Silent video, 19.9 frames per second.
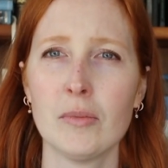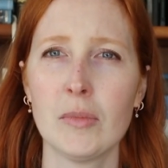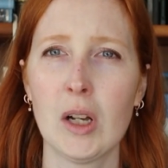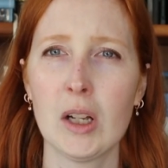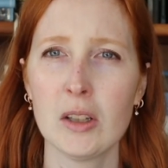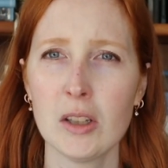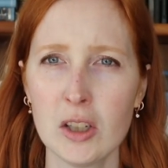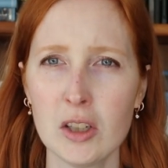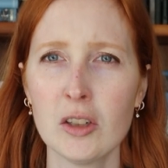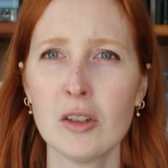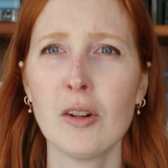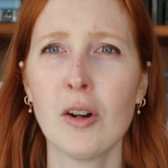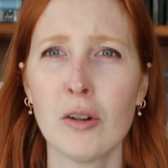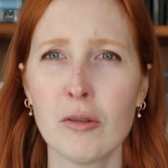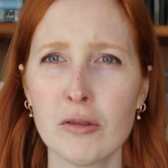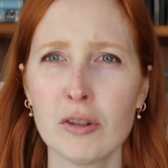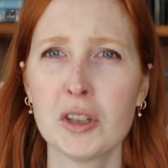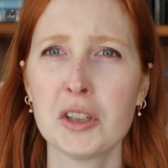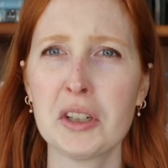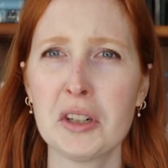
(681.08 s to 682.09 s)
a little
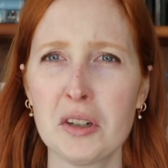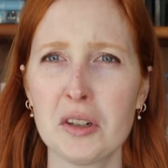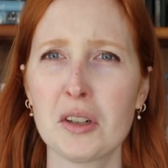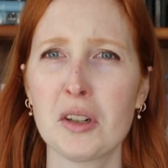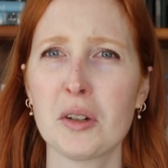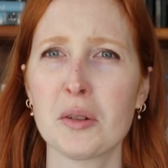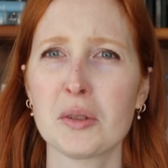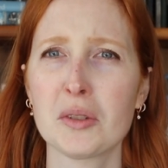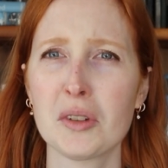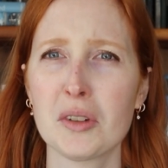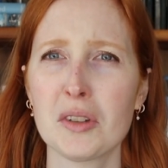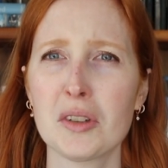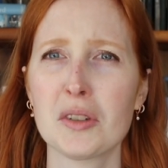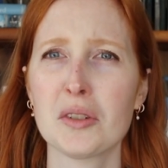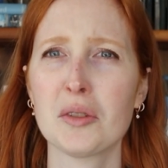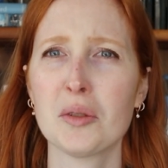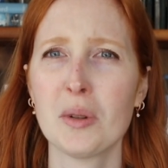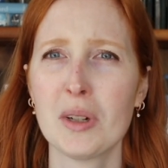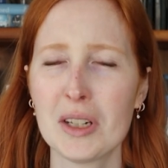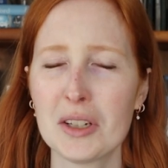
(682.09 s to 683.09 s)
over a year ago, so the
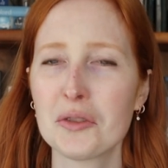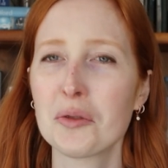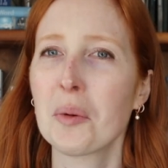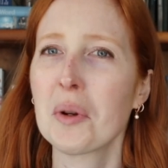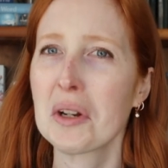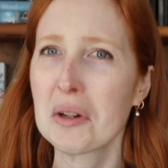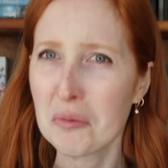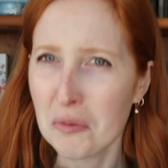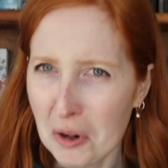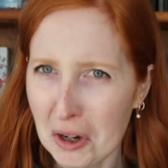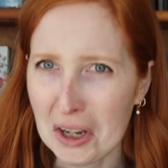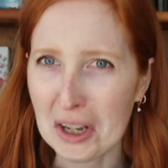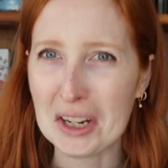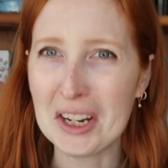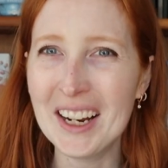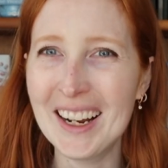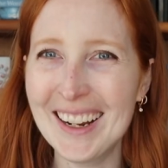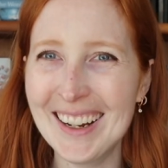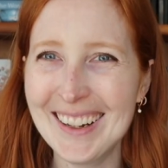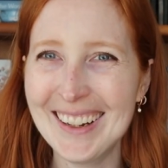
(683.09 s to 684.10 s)

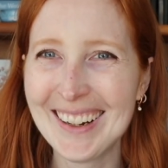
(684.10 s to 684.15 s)
2021